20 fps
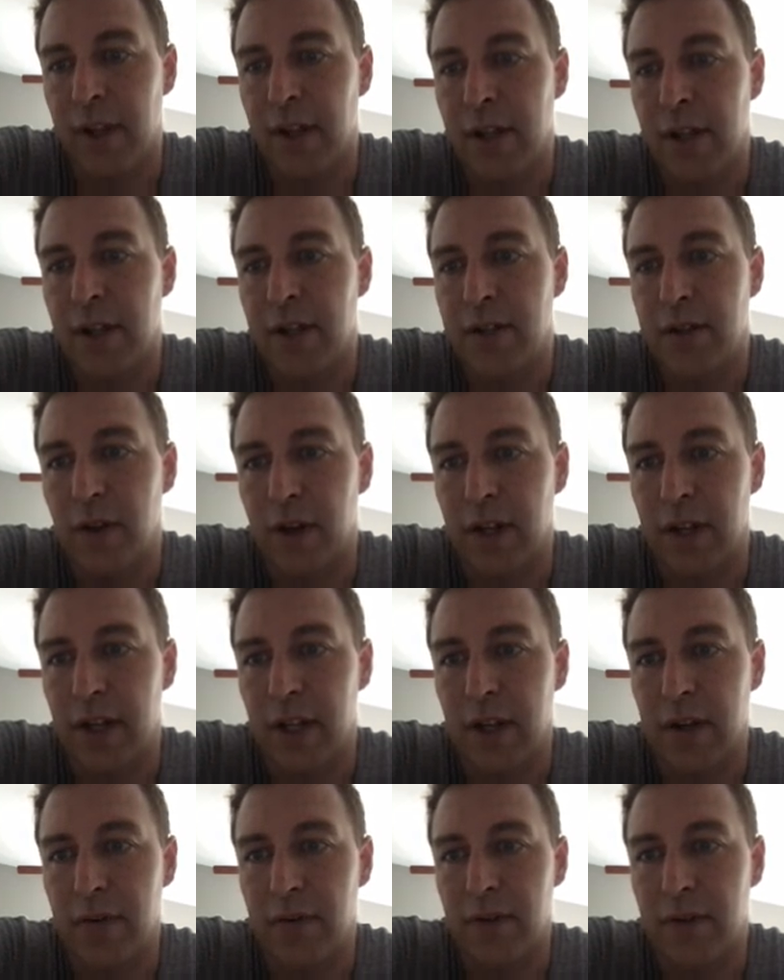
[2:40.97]
So I'm going to
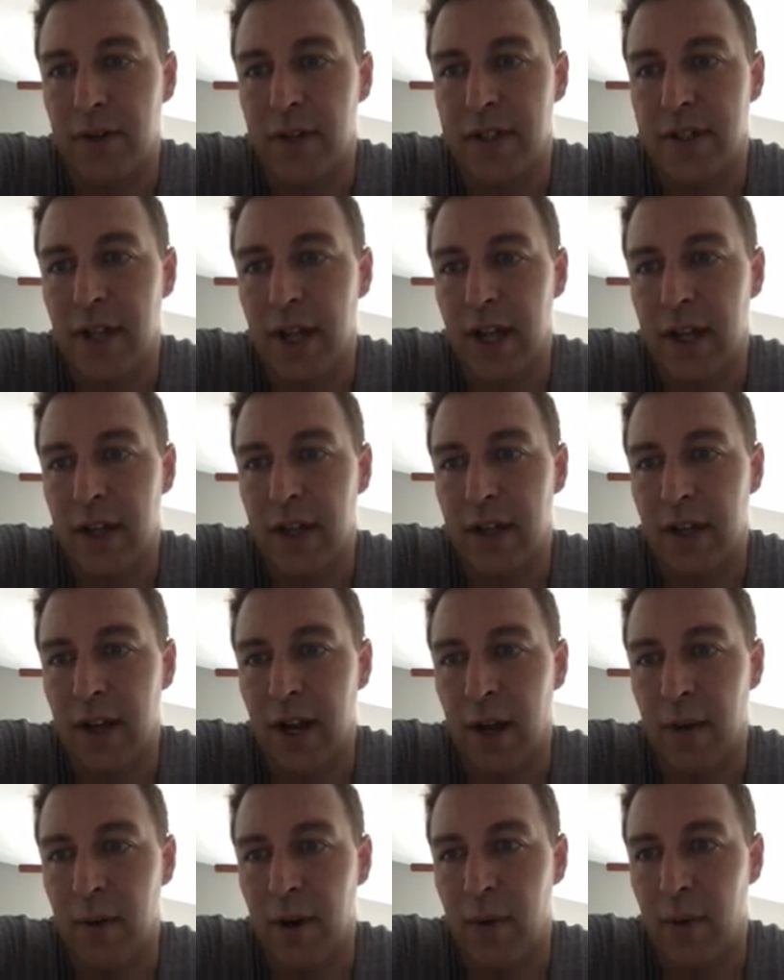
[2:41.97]
hit reset, and
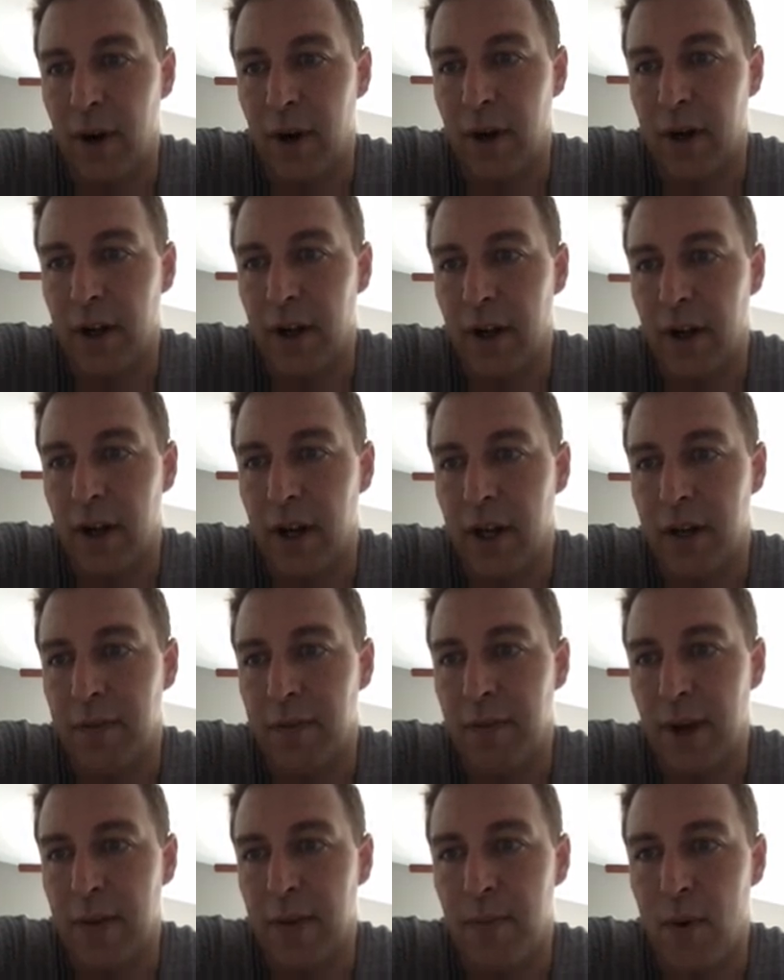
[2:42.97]
I want to work on
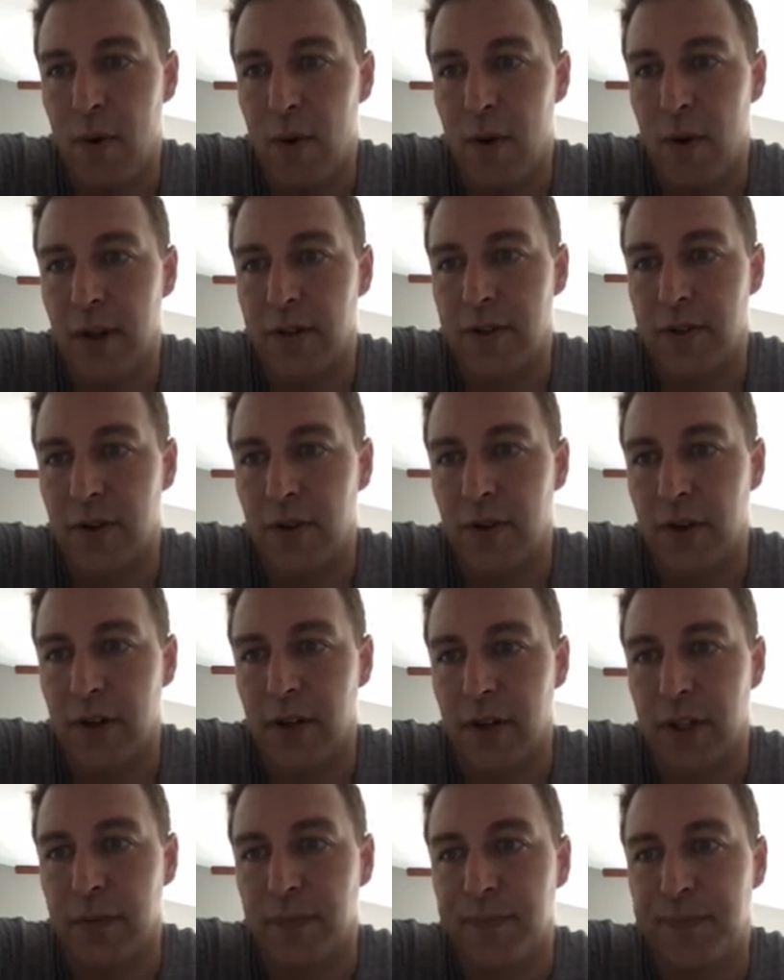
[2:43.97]
my morning
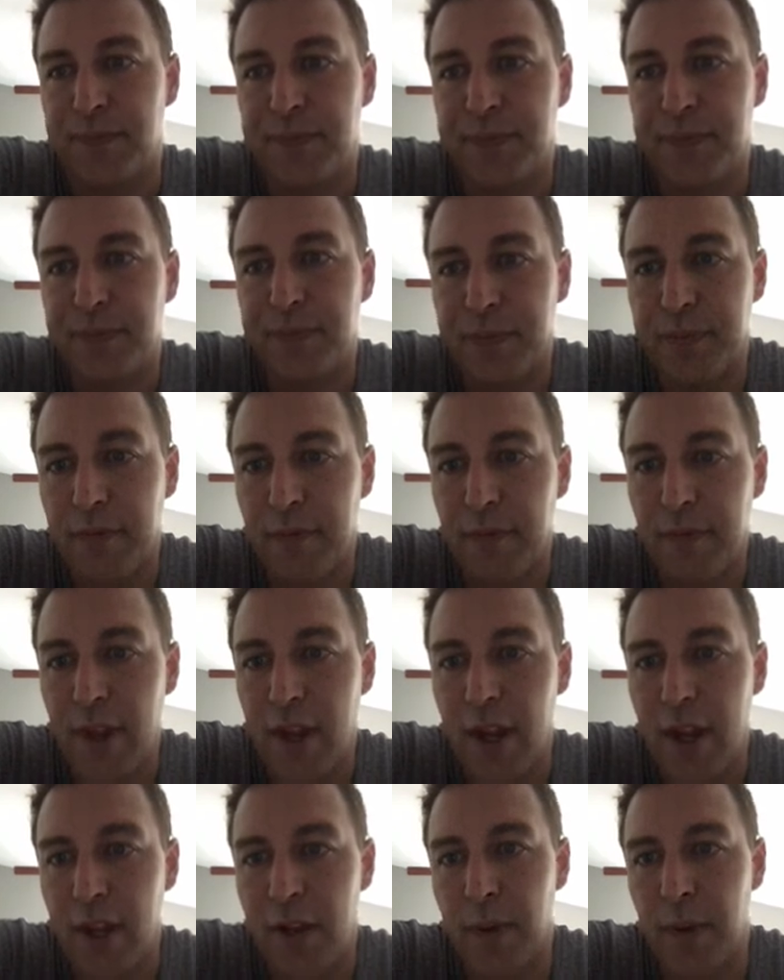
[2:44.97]
screen.
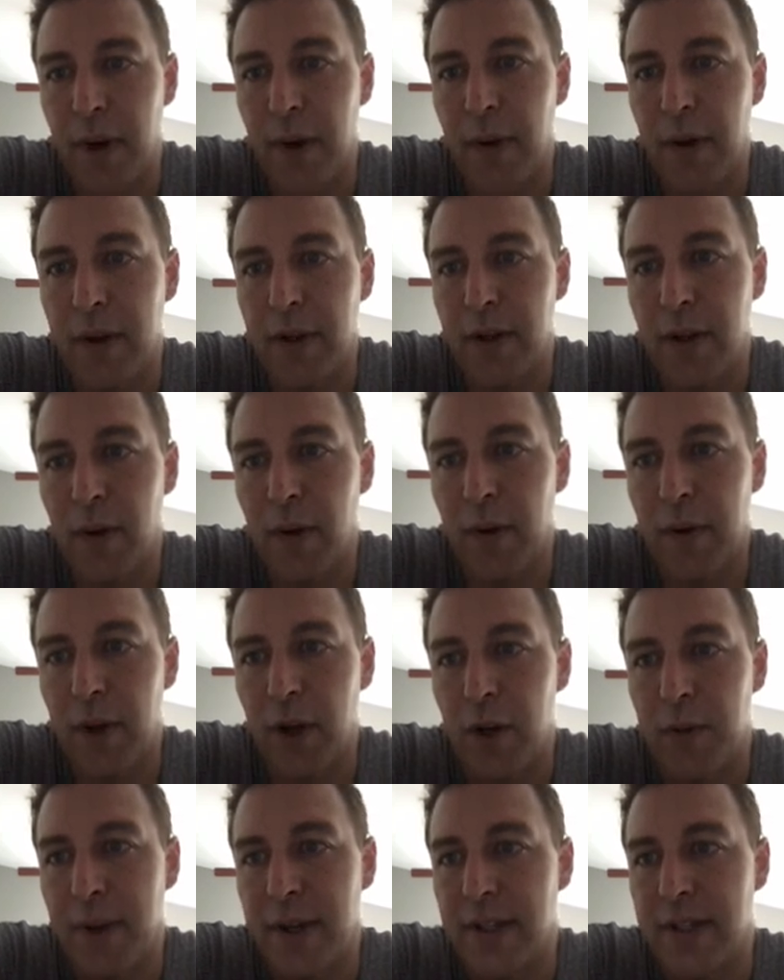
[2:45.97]
So what I want to do, I want to
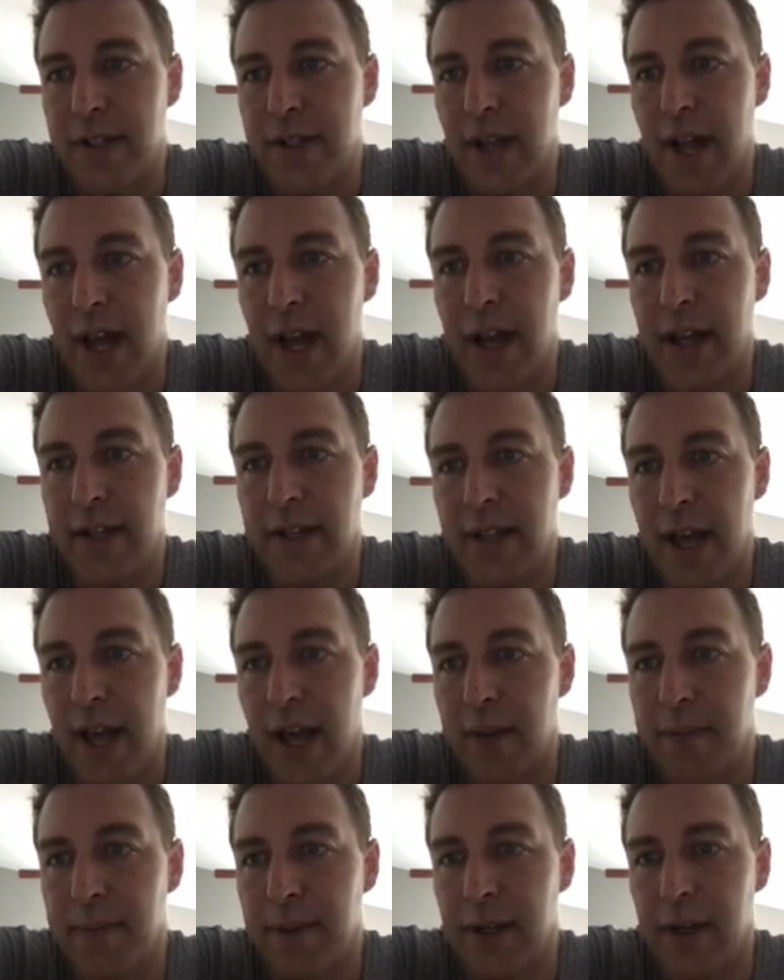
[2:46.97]
go to my design
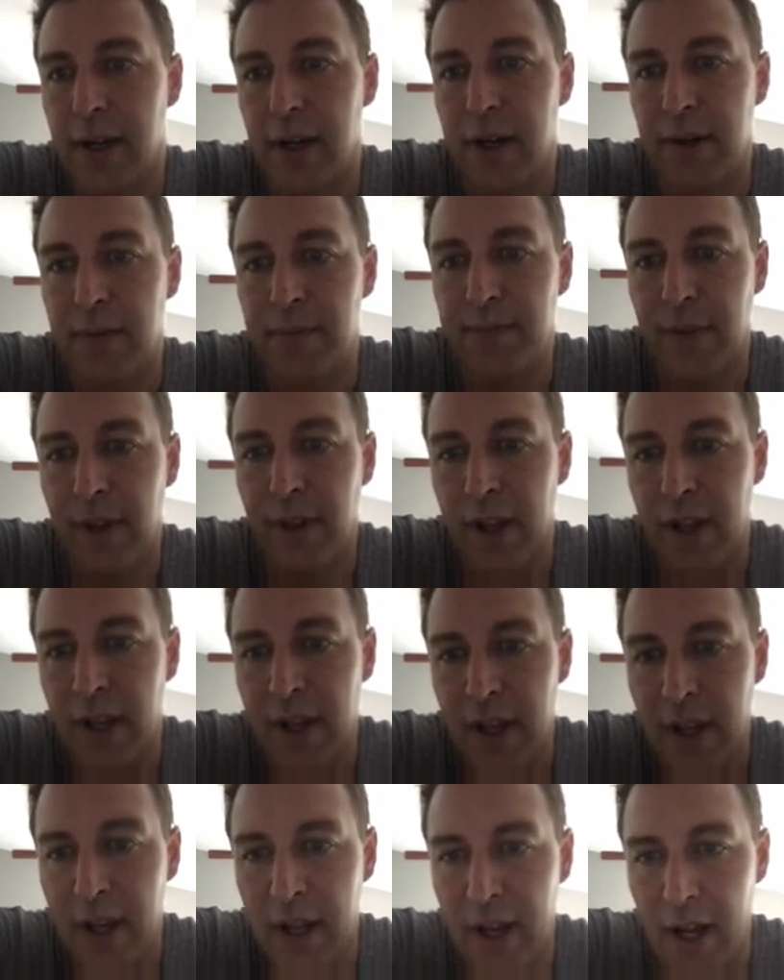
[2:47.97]
tab here.
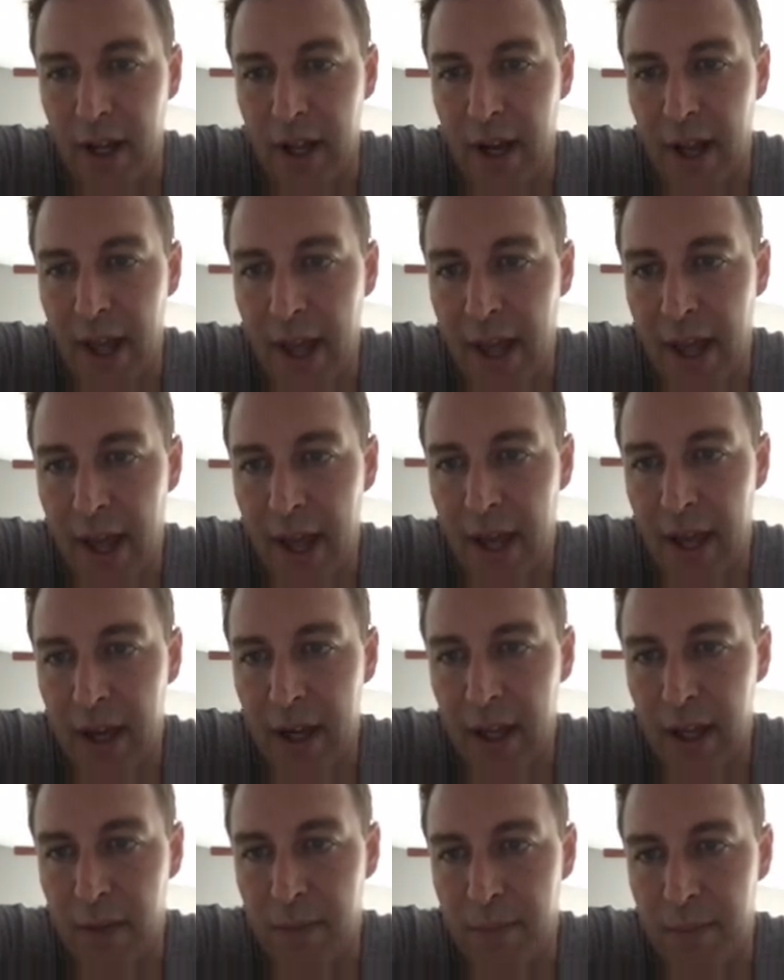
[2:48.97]
I'm going to add
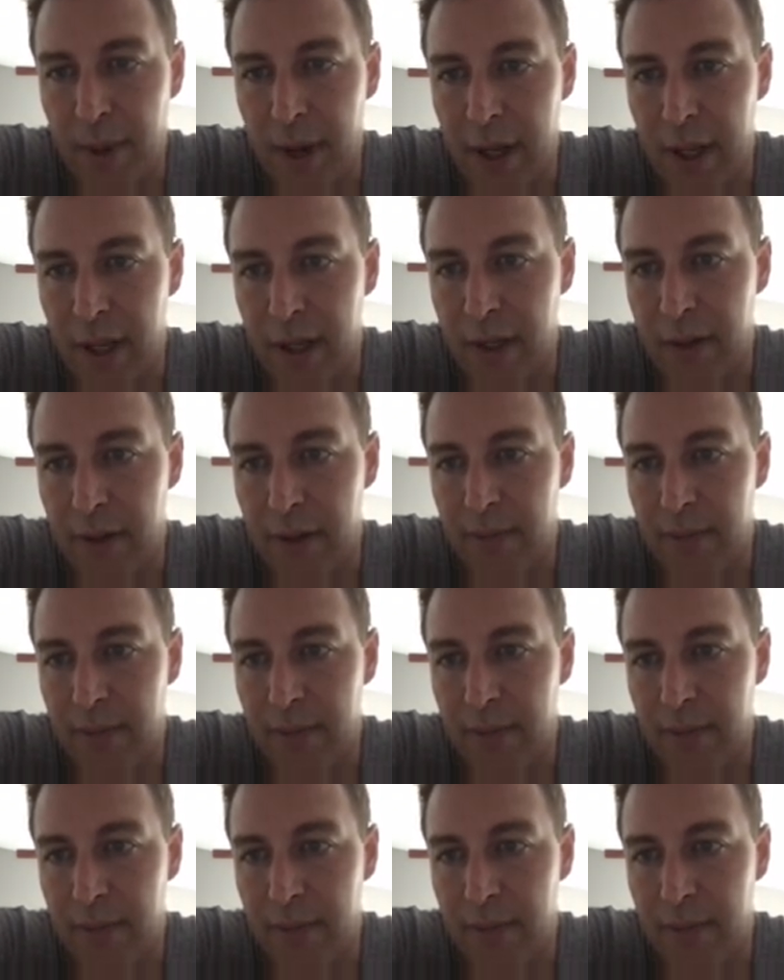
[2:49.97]
a button.